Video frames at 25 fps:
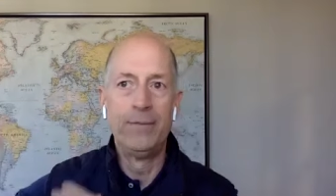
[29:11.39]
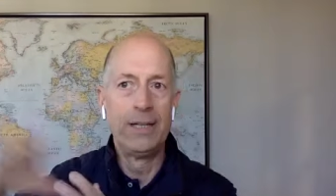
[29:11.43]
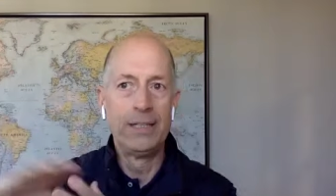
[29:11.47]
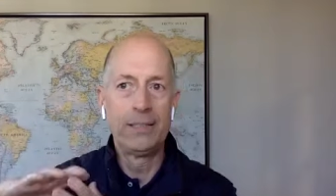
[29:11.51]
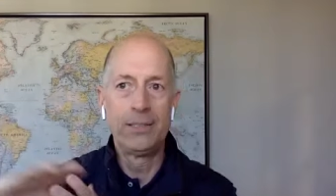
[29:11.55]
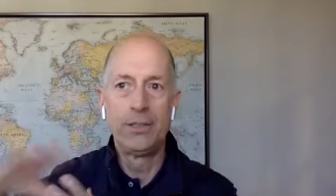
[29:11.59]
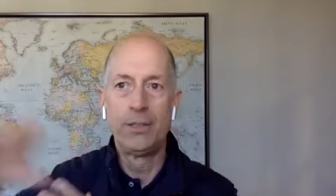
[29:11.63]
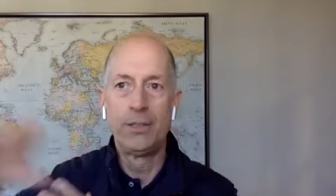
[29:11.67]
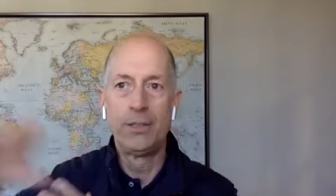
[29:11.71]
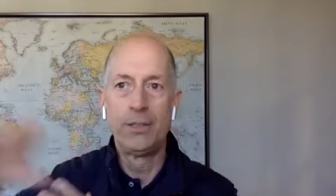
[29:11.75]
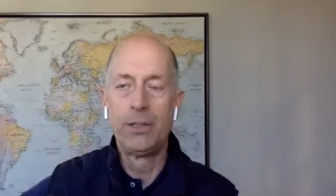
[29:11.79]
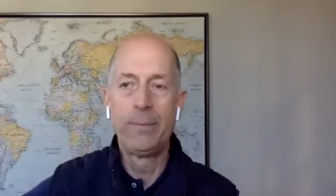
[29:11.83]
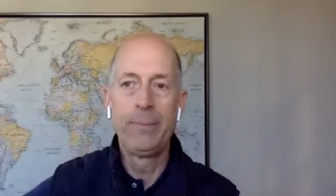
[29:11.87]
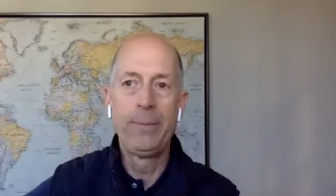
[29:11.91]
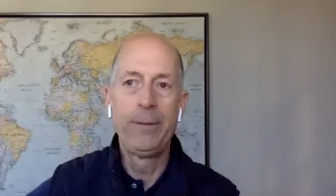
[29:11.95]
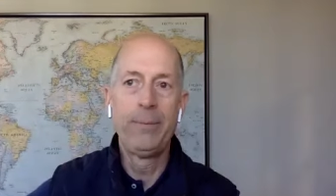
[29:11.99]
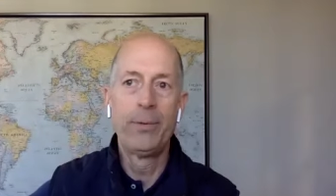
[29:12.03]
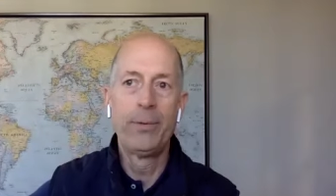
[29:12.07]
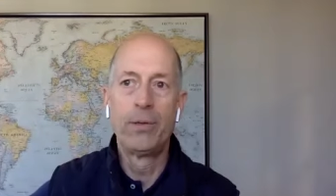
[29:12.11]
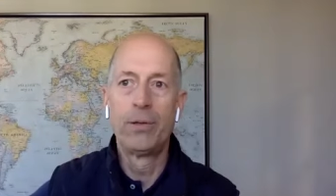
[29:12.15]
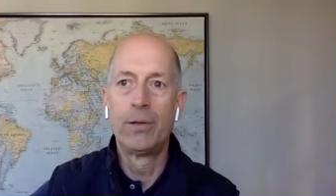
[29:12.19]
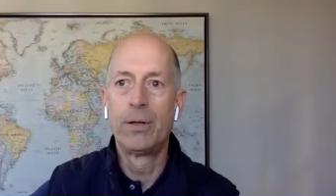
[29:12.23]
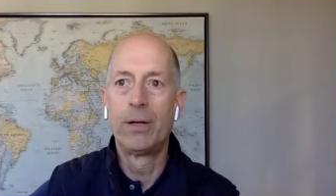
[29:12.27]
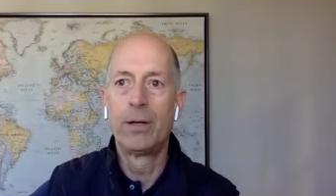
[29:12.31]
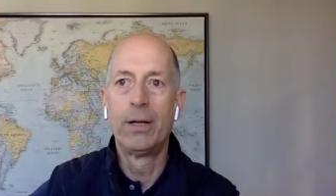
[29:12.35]
That's the only
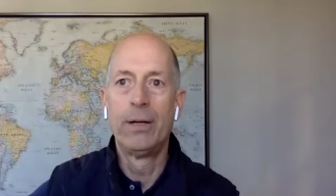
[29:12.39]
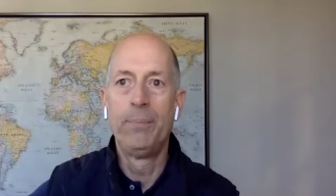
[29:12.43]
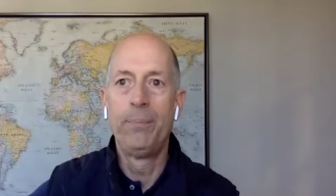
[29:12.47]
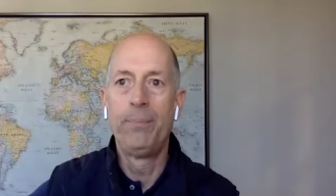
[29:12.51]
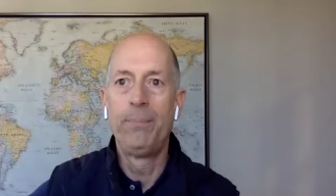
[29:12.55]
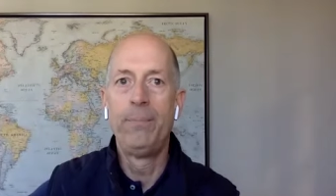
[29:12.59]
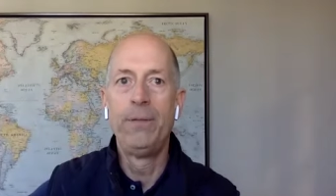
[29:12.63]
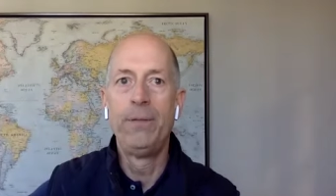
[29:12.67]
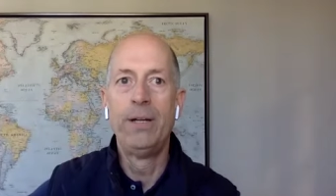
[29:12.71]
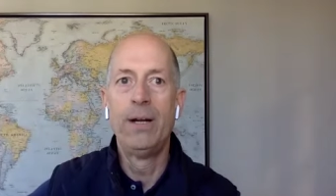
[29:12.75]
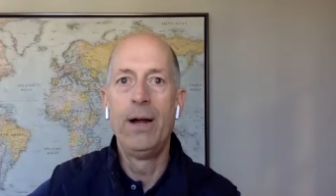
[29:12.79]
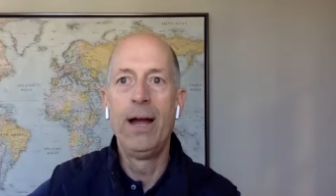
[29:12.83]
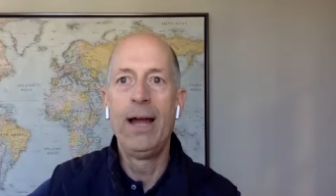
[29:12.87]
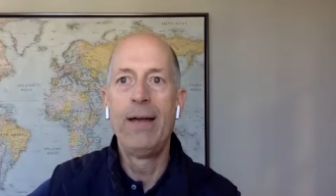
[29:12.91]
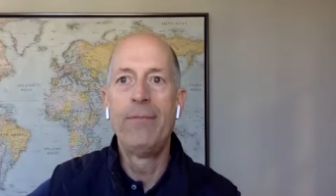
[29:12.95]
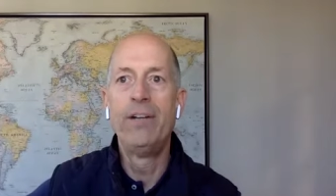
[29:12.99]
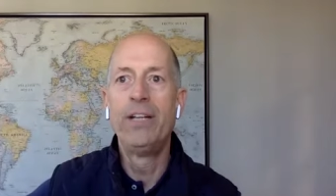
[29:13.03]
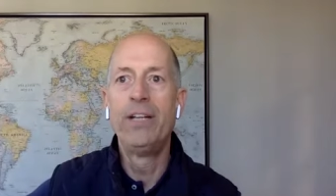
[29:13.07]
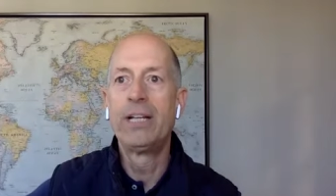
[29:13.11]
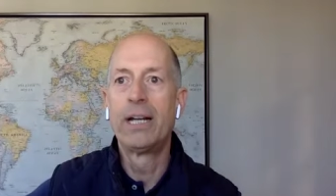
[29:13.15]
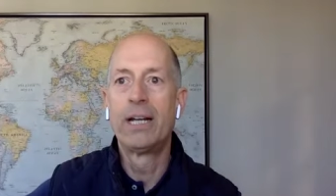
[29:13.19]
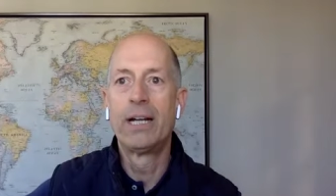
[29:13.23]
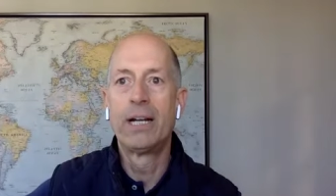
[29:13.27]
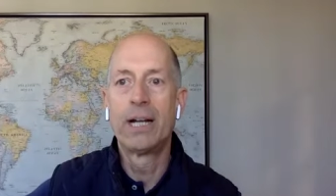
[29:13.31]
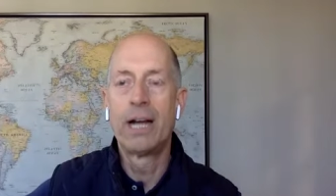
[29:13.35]
people that are going to, you know, have any
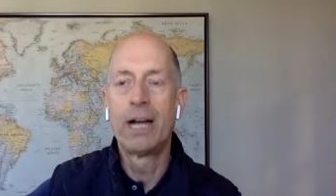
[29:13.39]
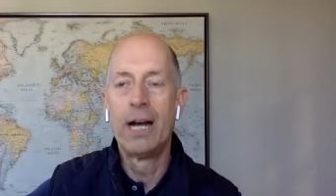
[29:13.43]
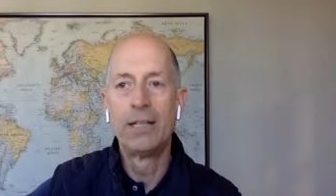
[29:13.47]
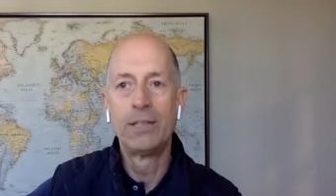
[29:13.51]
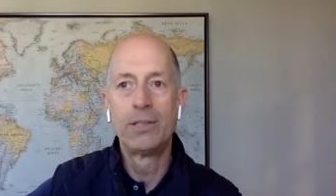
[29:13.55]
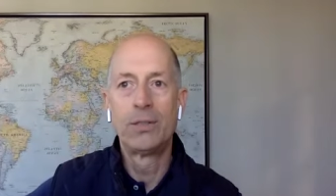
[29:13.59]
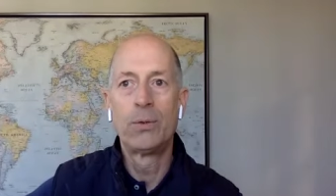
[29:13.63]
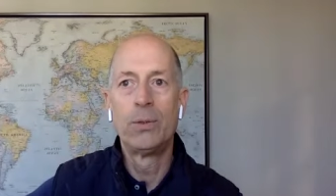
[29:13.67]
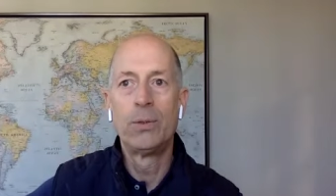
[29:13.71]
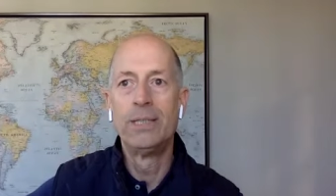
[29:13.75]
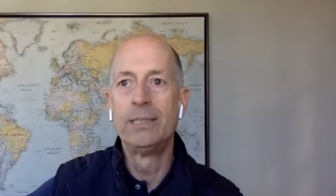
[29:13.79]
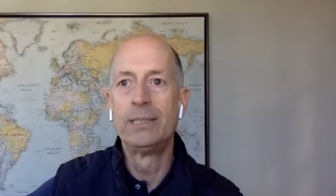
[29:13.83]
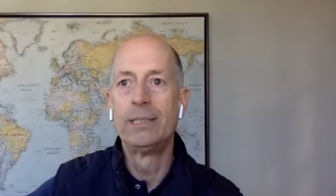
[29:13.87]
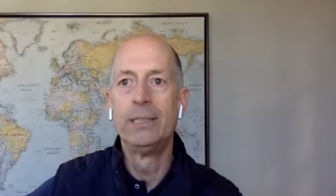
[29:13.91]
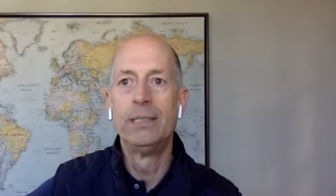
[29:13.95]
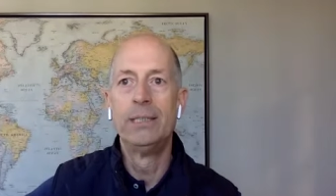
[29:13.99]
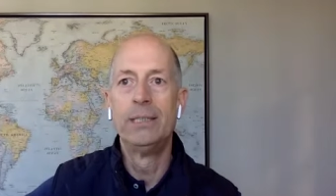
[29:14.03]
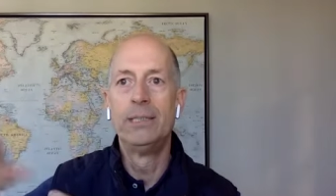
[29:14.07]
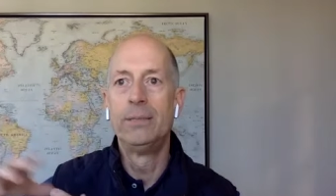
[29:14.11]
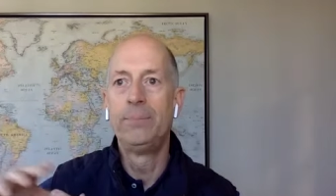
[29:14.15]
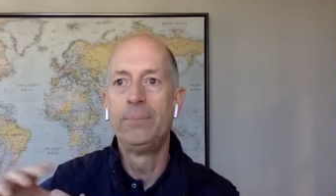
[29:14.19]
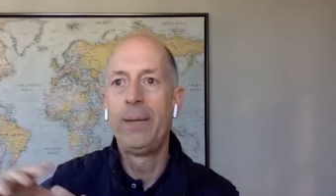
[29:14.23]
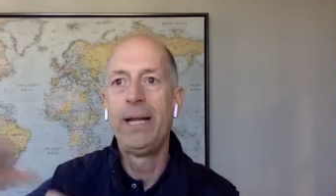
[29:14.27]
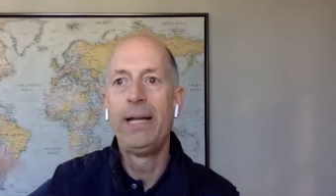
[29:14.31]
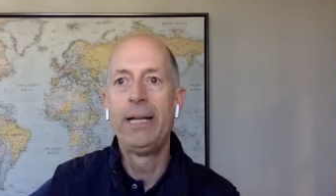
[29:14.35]
kind of
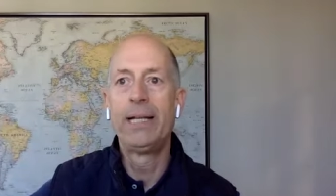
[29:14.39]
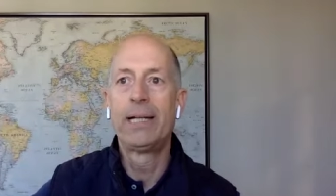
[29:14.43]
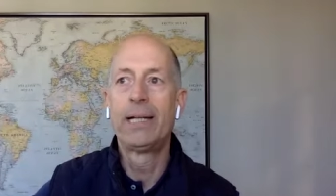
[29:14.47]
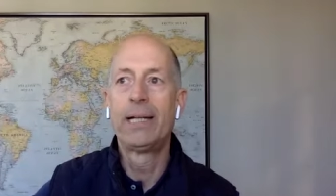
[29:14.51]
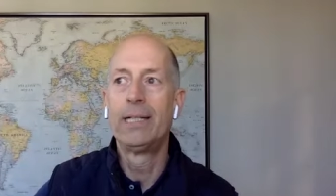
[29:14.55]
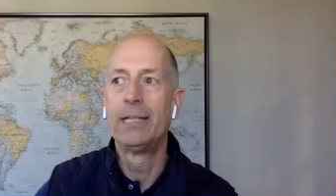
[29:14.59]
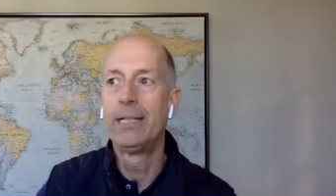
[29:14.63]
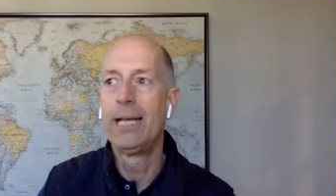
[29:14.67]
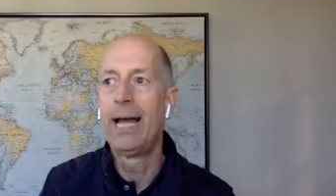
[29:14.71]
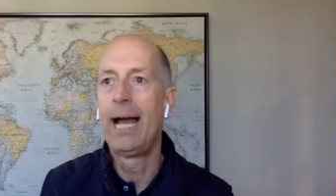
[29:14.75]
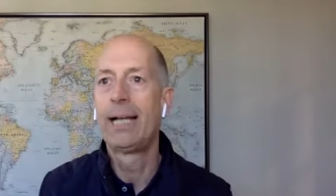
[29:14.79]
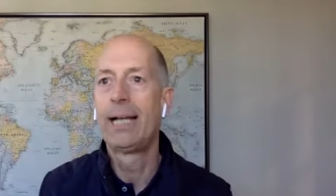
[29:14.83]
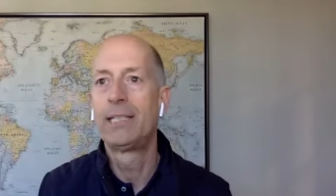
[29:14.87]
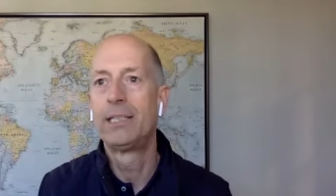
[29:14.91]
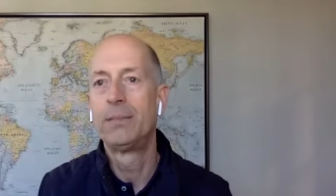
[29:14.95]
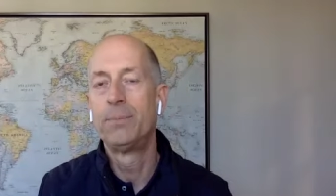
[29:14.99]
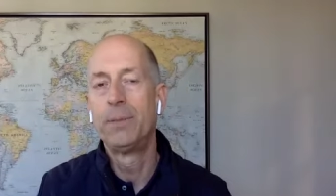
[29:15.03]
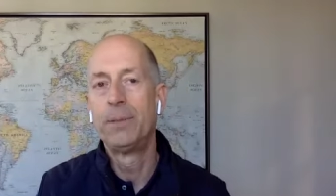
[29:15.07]
consequences, pay any kind of taxes.